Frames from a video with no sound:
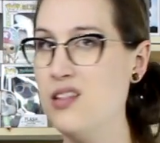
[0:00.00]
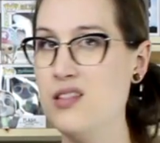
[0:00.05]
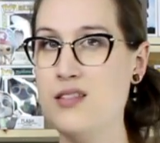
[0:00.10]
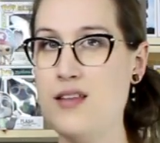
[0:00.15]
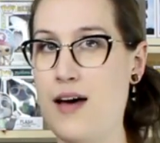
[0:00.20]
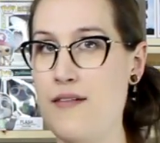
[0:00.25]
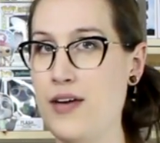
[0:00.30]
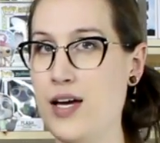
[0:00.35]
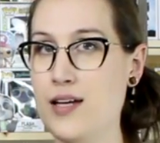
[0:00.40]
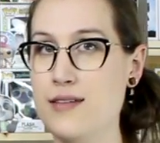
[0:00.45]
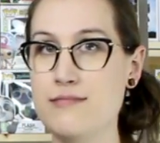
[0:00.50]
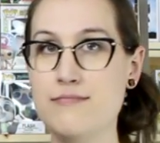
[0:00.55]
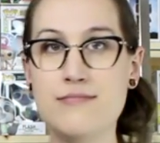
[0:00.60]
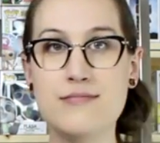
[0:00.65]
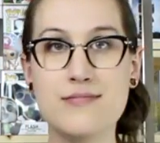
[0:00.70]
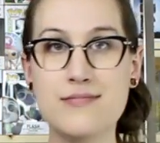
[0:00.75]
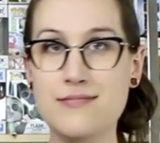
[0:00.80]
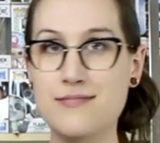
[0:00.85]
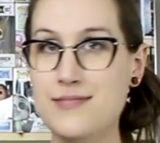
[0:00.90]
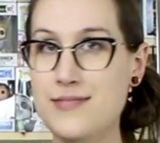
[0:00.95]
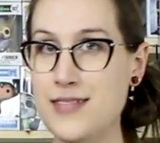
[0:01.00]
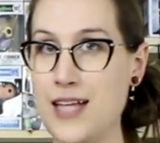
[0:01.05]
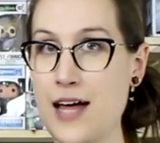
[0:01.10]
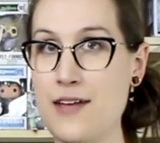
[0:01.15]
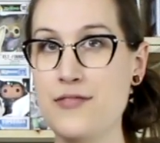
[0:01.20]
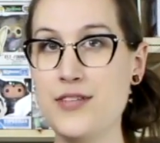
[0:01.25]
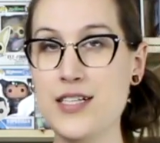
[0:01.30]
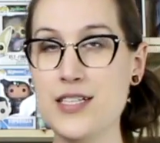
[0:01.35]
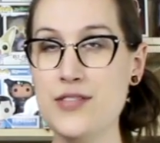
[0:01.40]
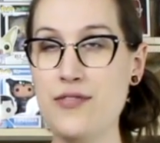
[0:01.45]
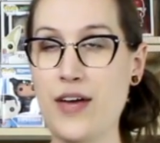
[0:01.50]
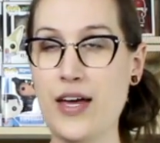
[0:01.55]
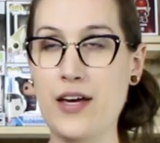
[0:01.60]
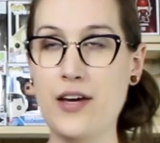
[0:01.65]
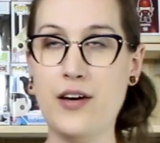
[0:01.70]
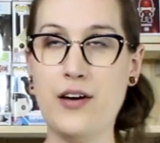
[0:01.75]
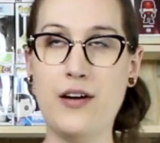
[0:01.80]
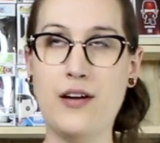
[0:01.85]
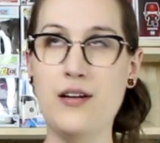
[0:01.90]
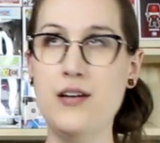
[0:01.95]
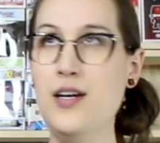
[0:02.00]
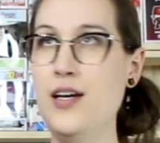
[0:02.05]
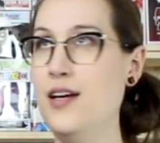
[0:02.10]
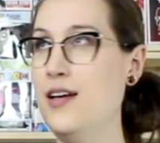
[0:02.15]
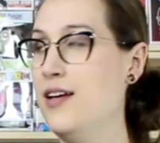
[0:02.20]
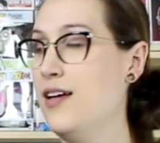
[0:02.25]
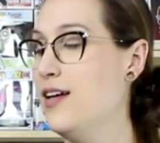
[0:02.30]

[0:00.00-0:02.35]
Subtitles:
Love it. Love this figure.